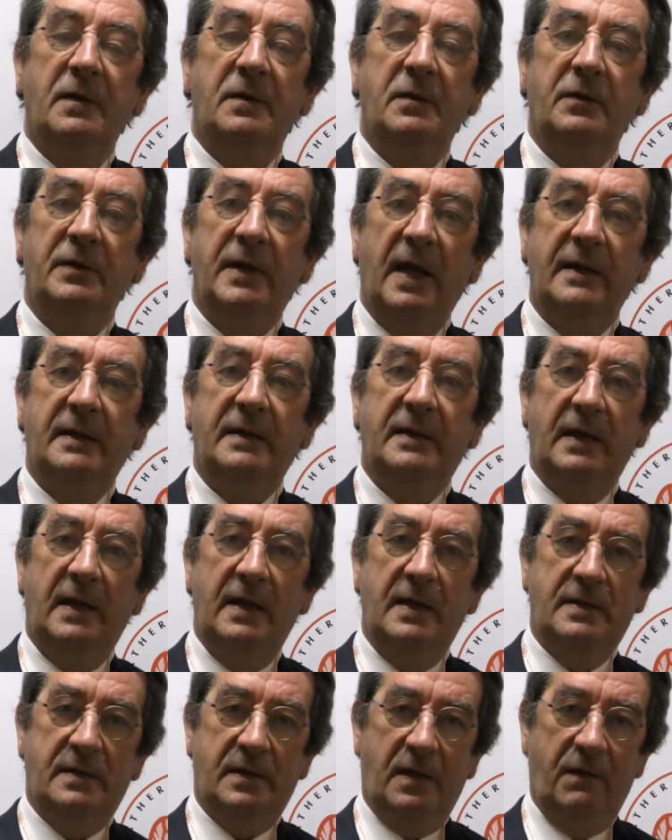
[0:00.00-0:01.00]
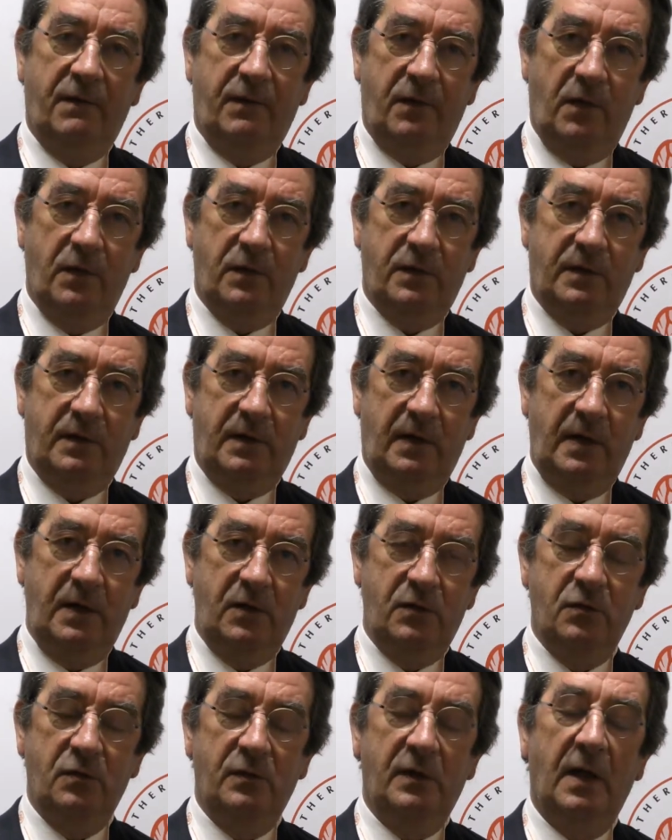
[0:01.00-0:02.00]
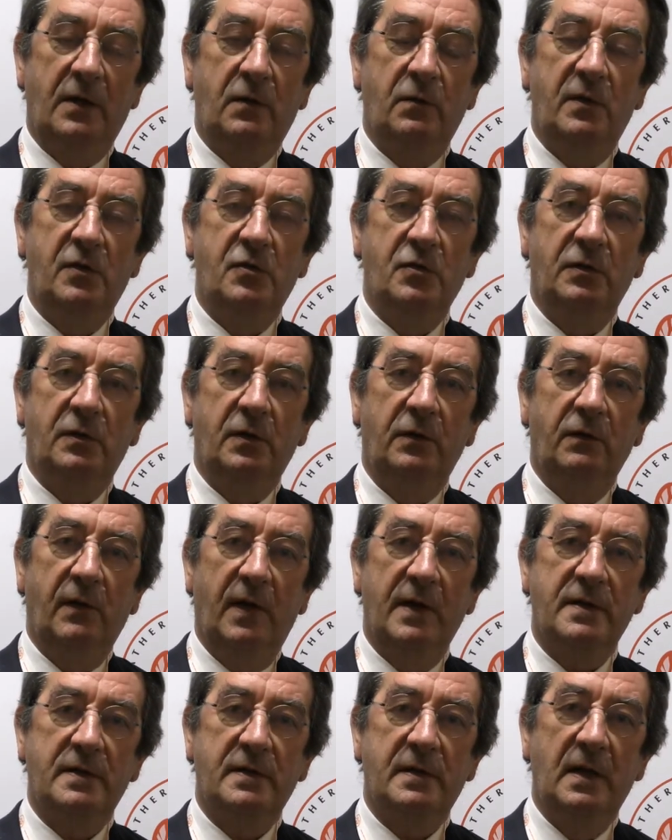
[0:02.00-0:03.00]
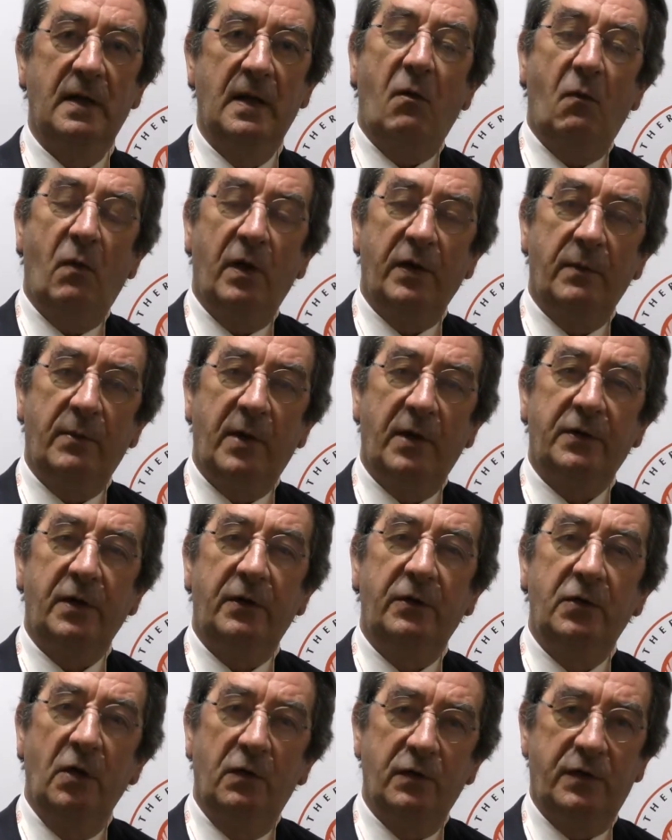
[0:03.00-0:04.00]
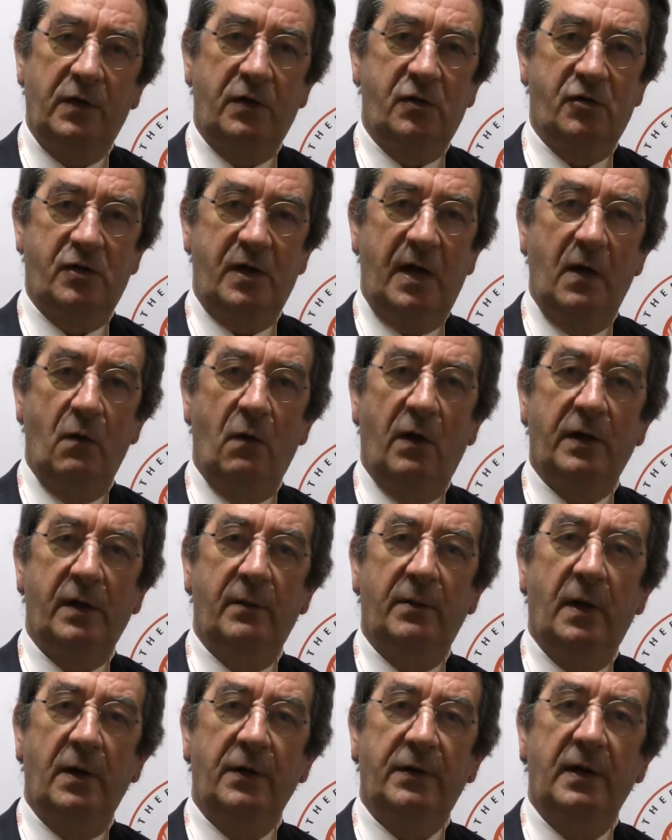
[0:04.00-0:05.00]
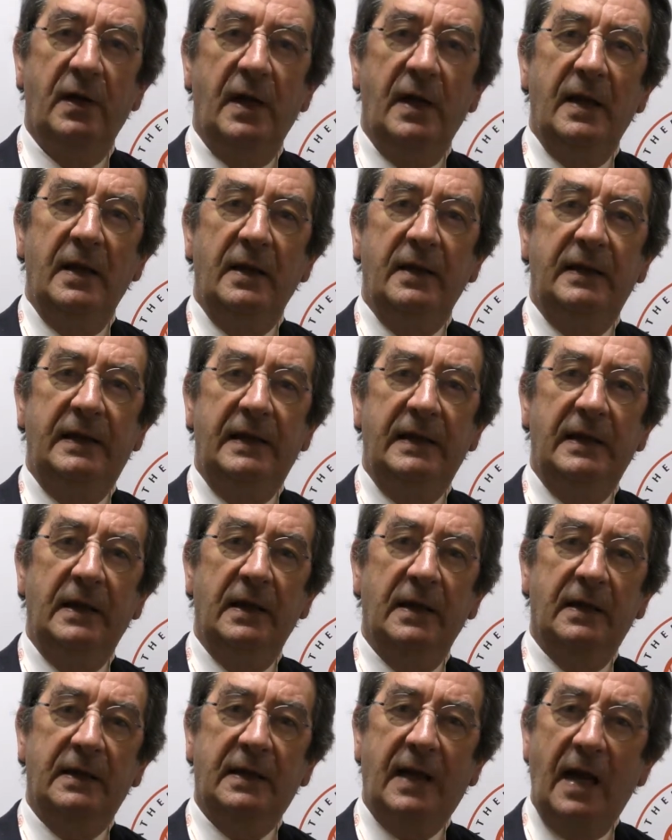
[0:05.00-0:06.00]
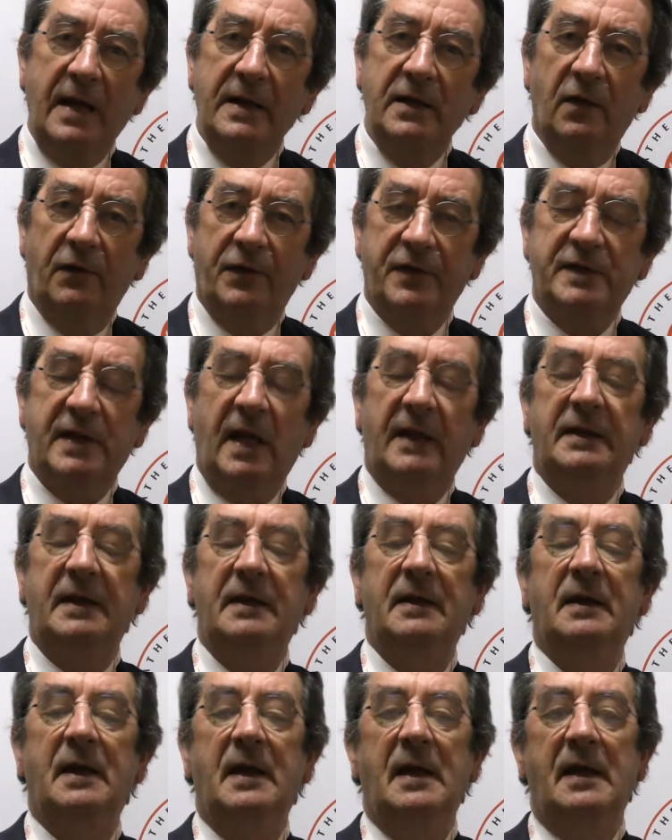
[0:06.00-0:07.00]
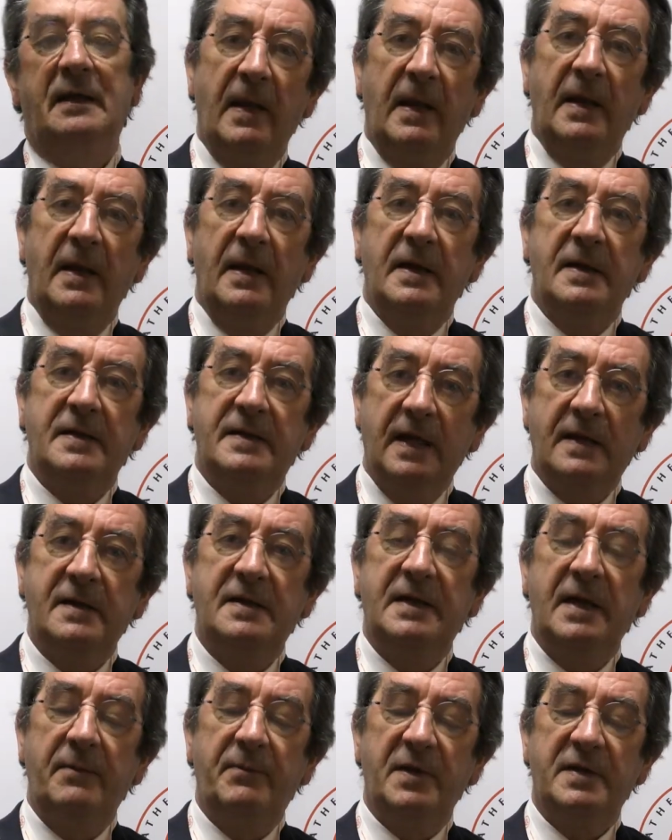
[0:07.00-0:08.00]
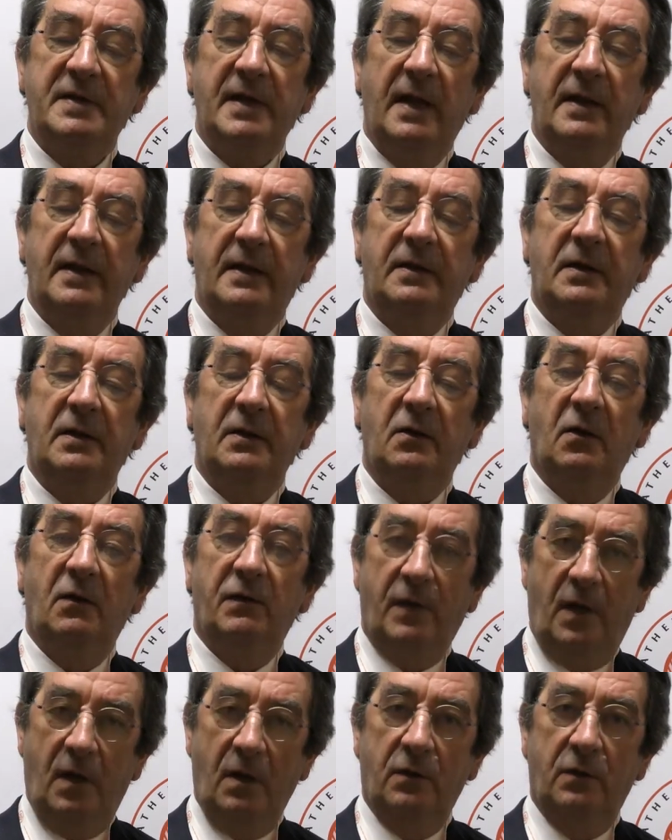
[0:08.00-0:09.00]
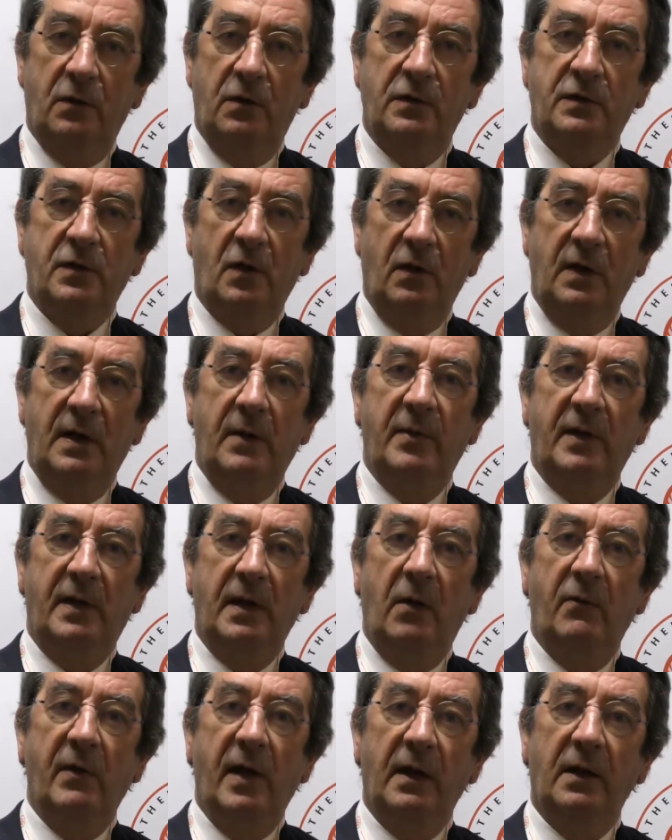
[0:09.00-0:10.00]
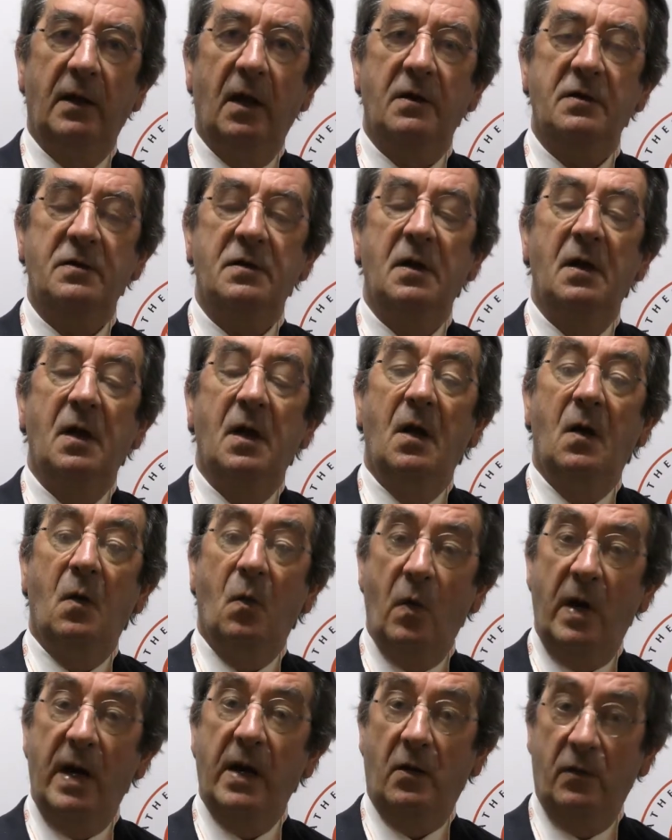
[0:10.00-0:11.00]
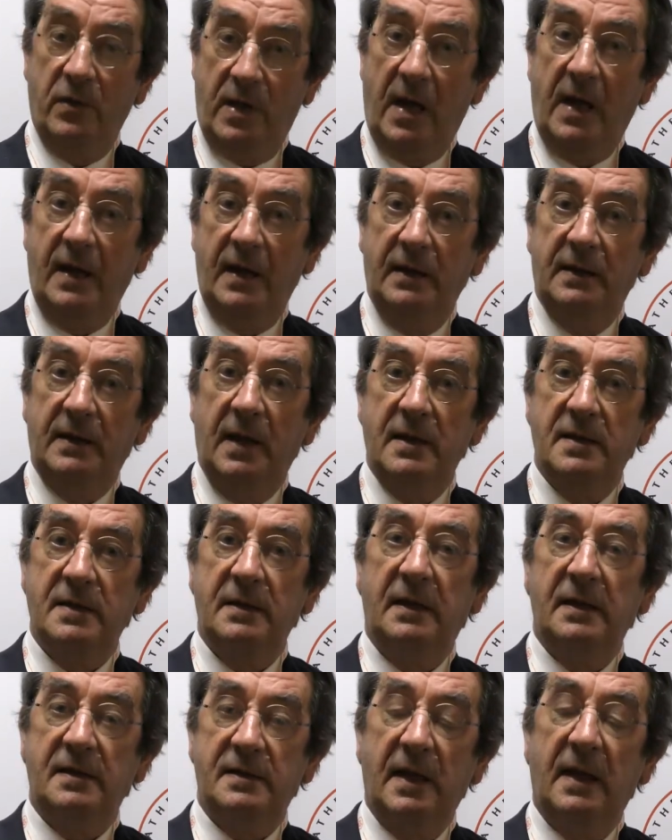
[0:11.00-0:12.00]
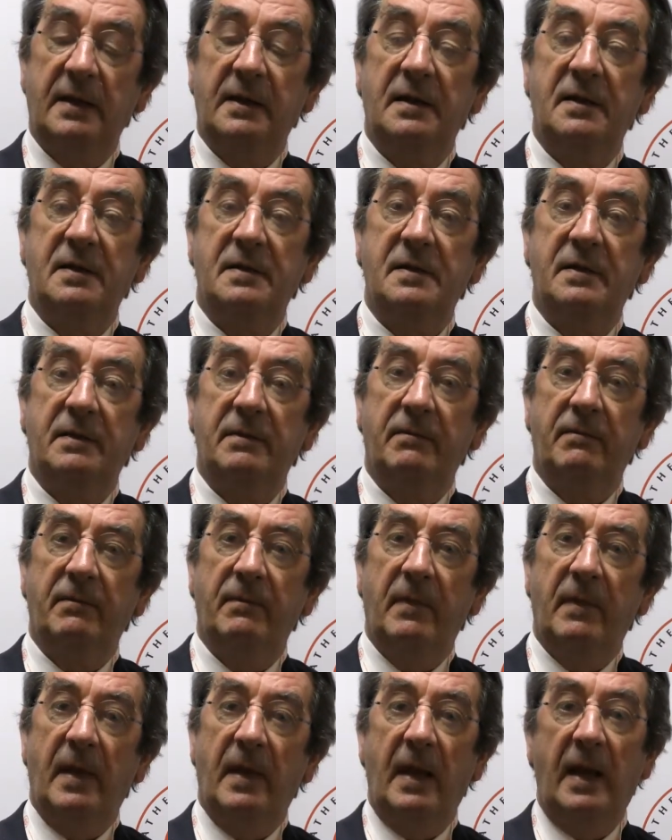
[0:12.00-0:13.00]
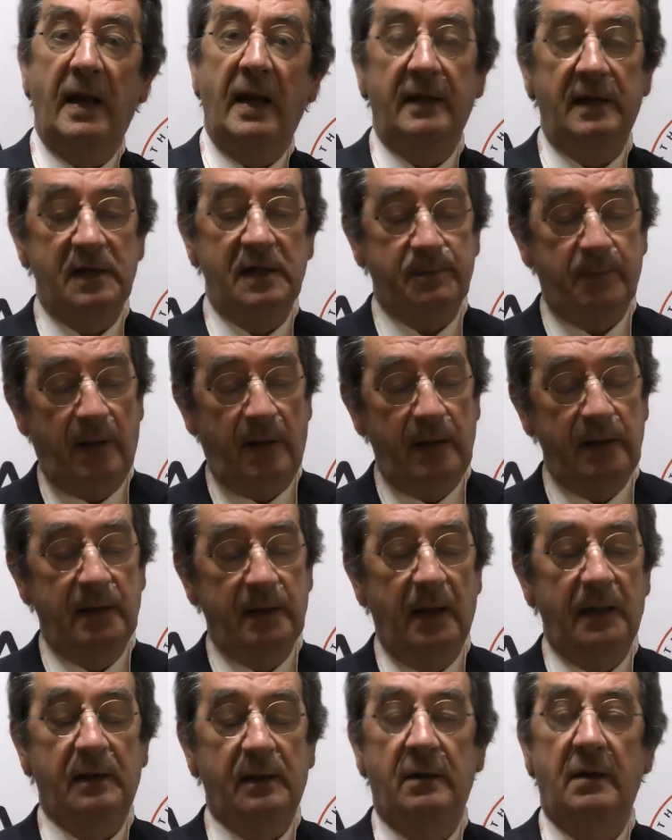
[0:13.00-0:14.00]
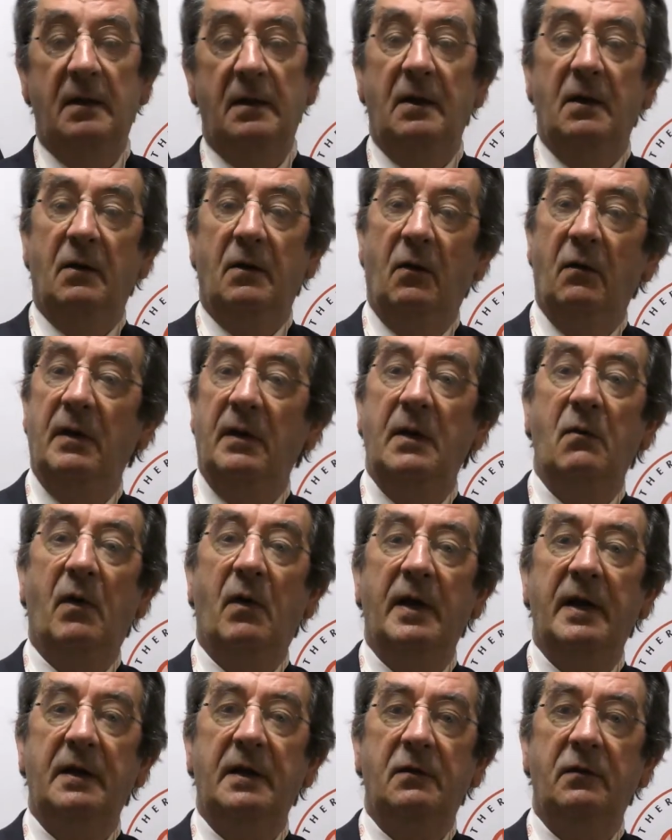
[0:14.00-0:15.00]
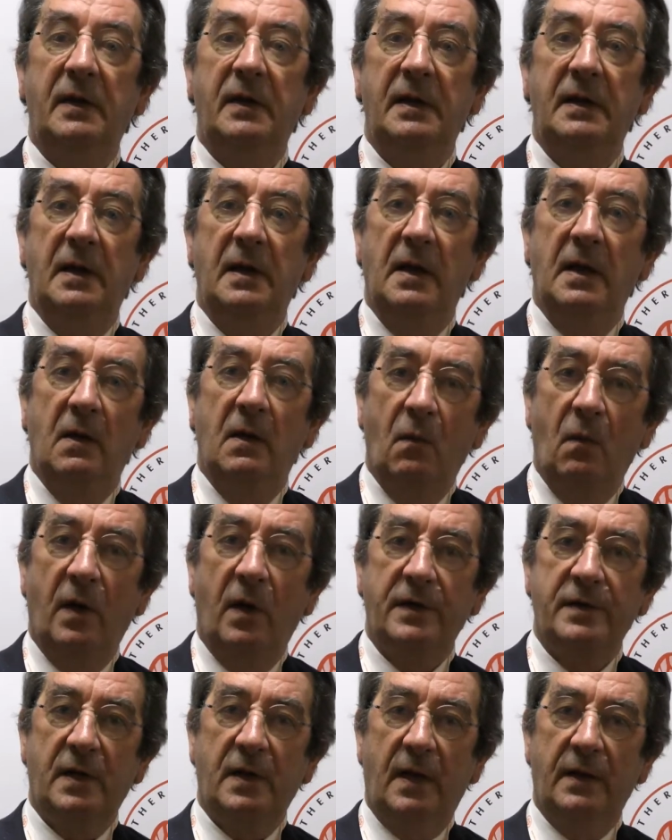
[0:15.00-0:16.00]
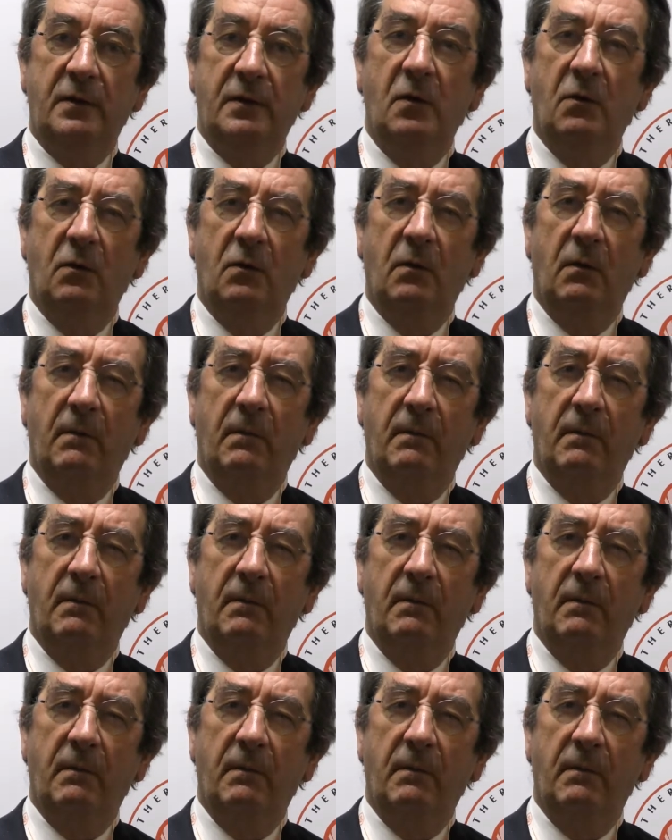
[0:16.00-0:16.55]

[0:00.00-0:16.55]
So that is a first issue that we should address. What about the dosage, and what about the kind of statin? 60% of all those on lipid-lowering drugs were on high-intensity statins, and despite that, only 1 in 3 was at goal.